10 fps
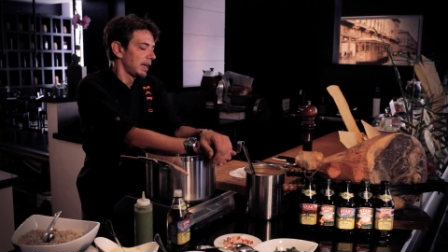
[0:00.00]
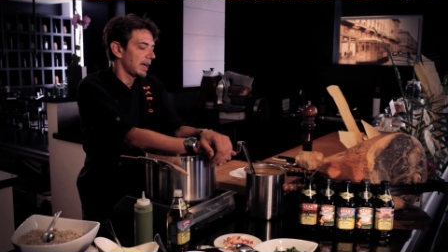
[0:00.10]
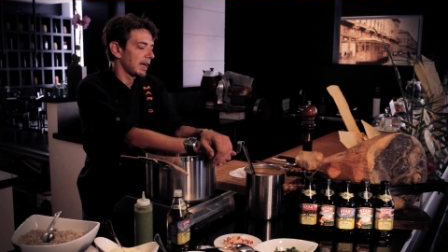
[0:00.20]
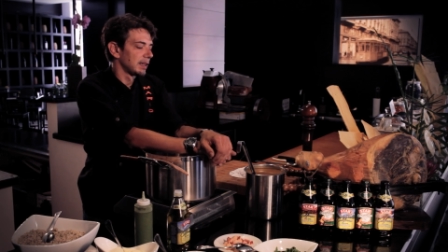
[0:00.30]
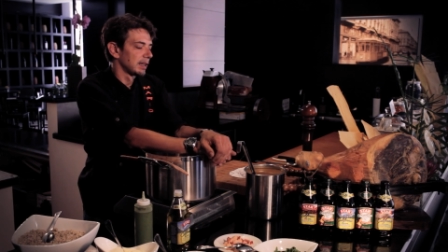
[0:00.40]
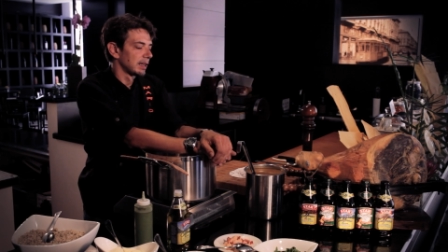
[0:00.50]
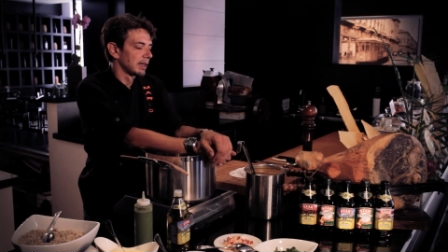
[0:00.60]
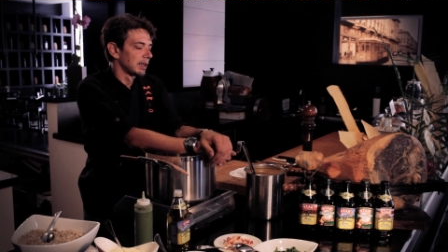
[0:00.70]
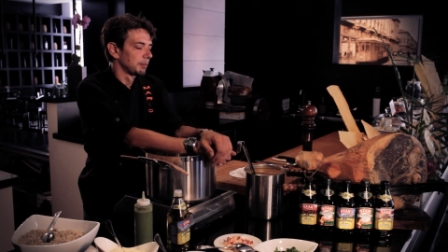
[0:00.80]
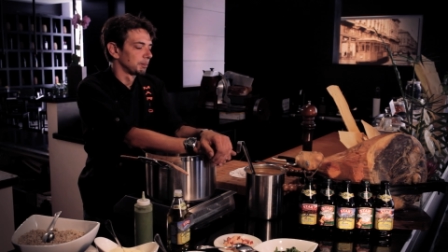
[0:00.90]
and
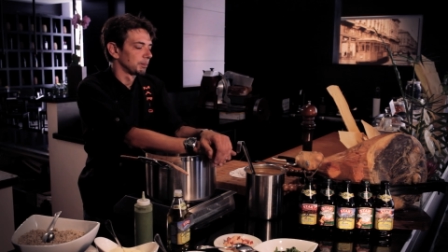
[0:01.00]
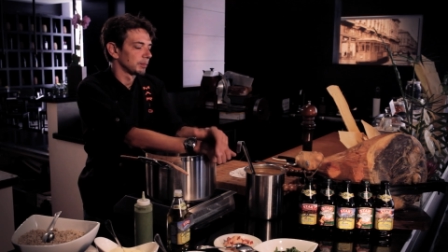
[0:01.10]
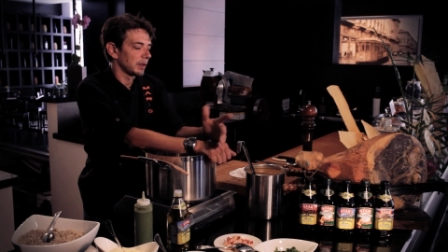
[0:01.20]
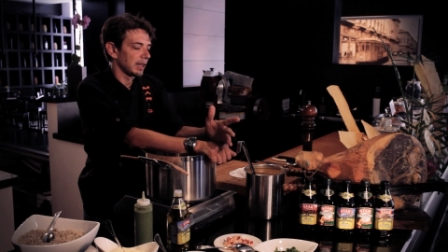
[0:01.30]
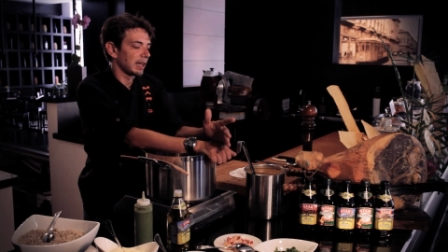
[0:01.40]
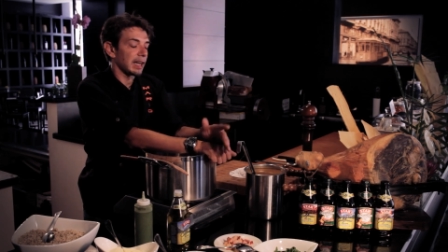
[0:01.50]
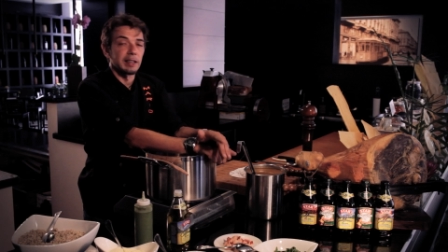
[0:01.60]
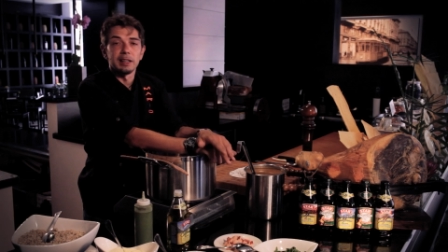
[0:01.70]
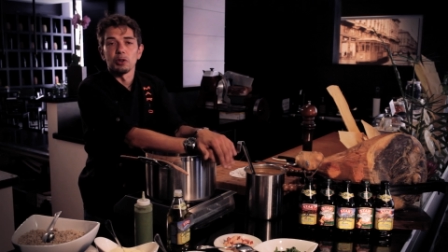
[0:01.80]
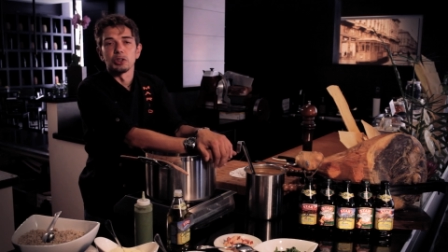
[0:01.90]
again,
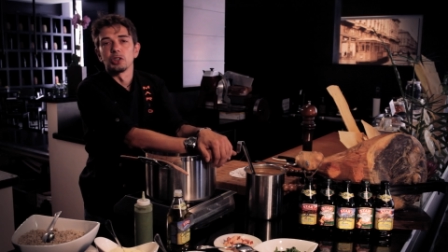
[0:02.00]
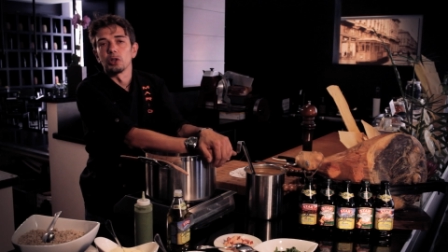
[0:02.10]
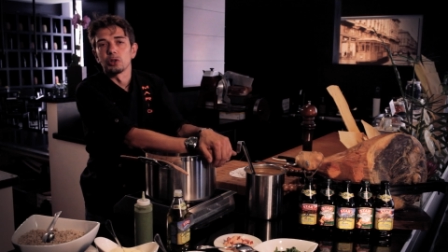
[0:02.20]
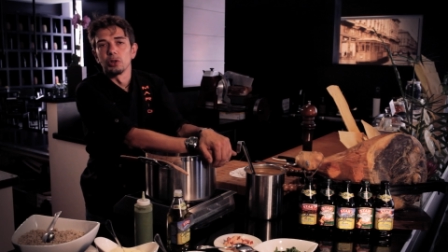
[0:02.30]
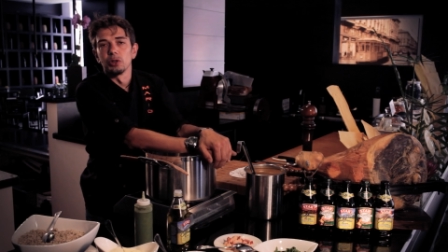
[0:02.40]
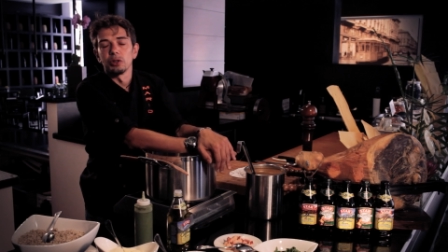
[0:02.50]
the orzotto